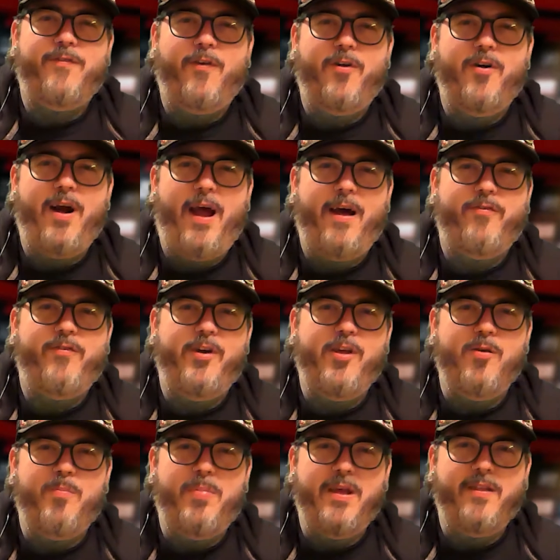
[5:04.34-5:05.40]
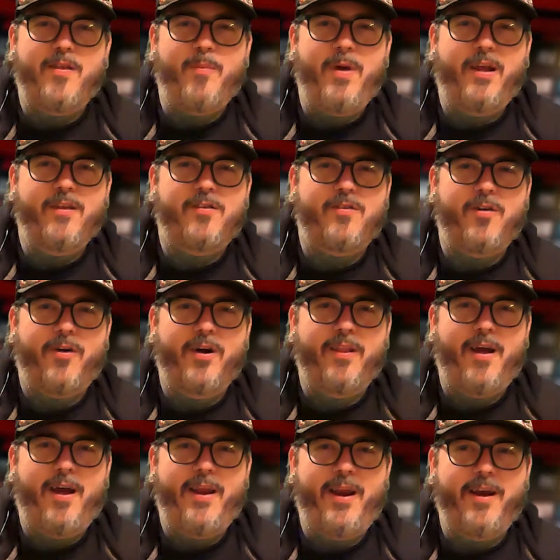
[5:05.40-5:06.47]
4 after you beat the main
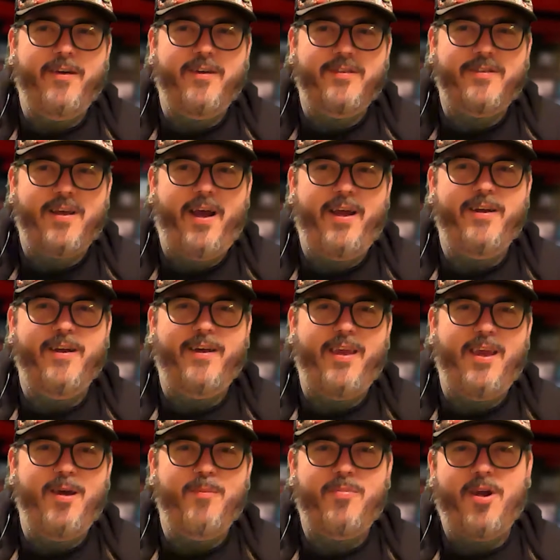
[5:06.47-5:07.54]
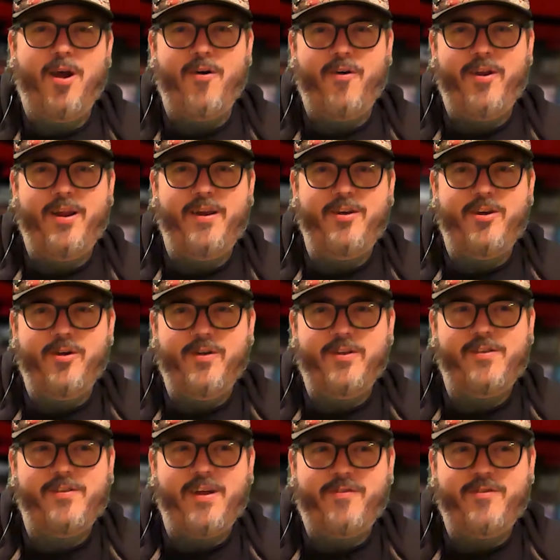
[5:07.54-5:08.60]
storyline and you just kind of keep going and doing
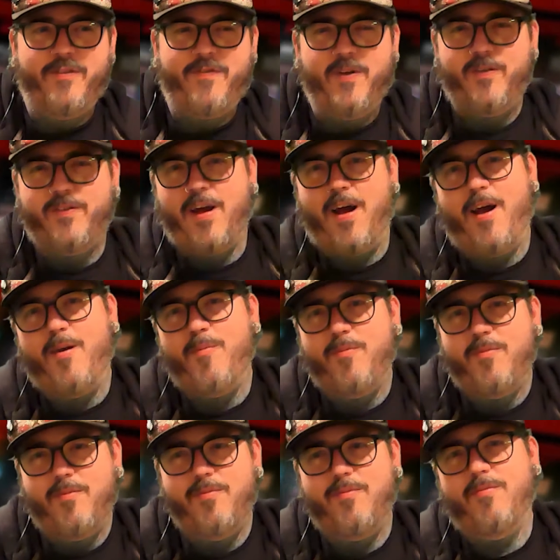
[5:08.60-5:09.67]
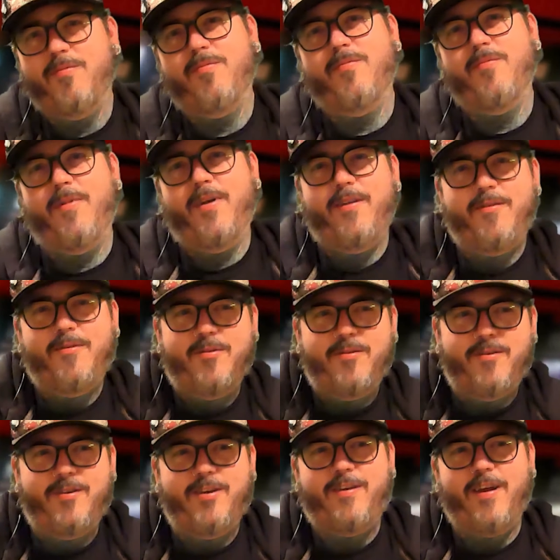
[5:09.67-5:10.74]
stuff to fill time.
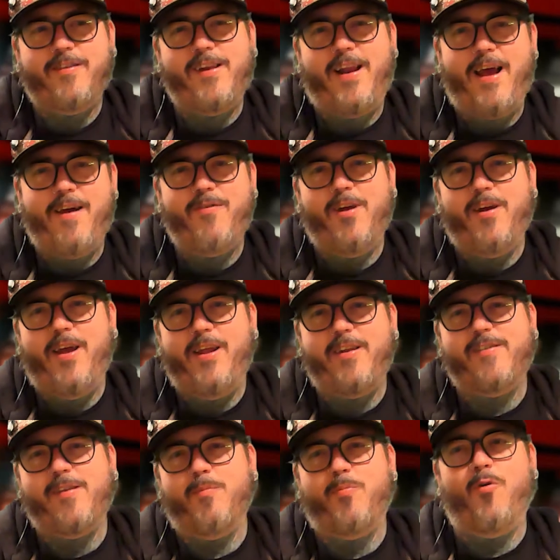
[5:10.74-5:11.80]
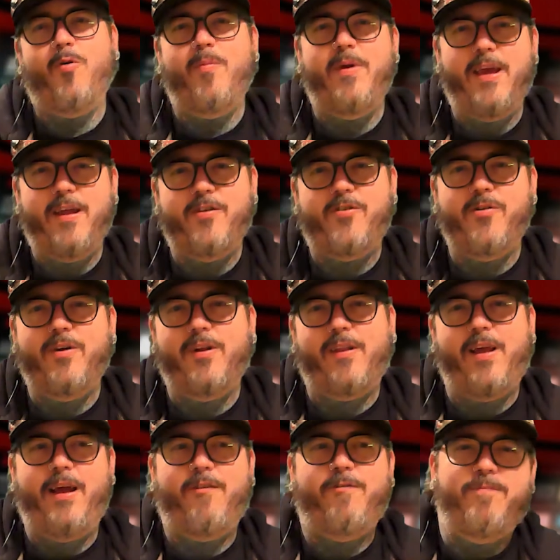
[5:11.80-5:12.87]
It doesn't pull me into it
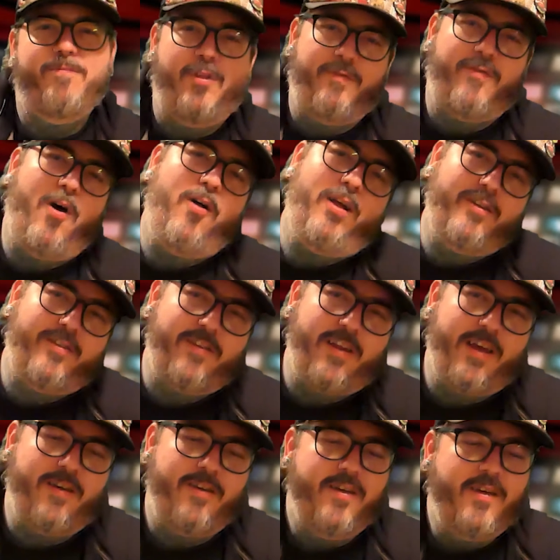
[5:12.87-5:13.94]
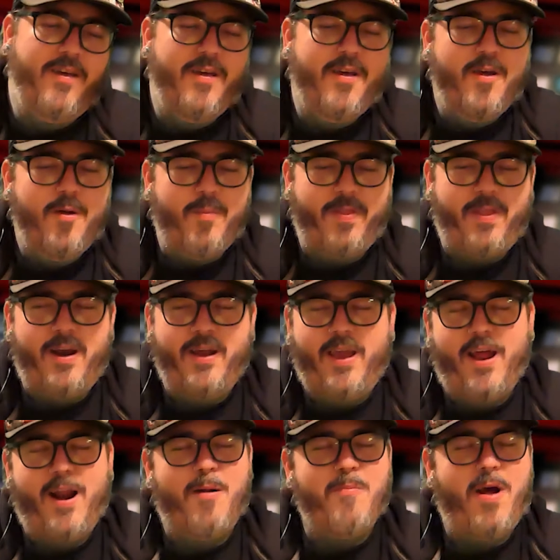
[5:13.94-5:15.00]
like the Fallouts did. But then
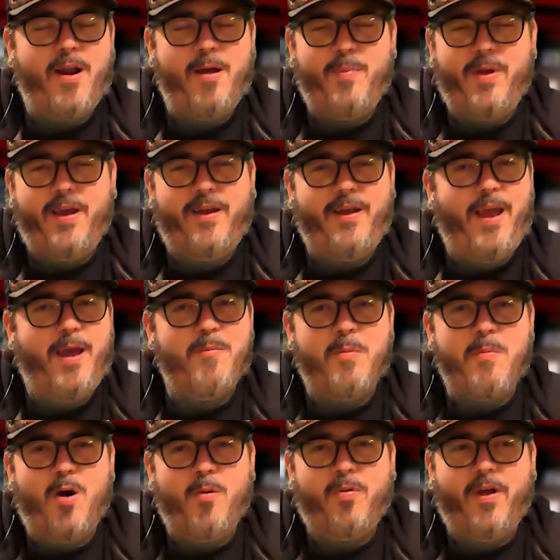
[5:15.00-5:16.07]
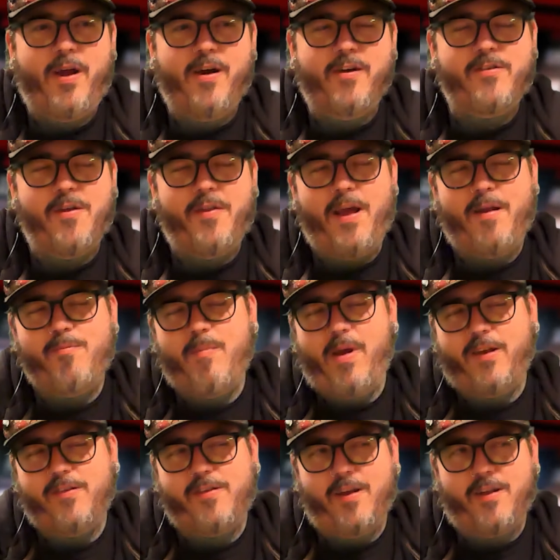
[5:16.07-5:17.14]
again, I'm not a big MMO player, so that
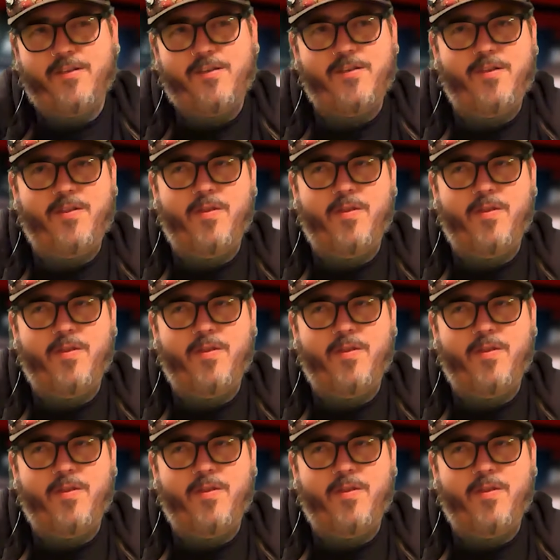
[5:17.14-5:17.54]
makes sense.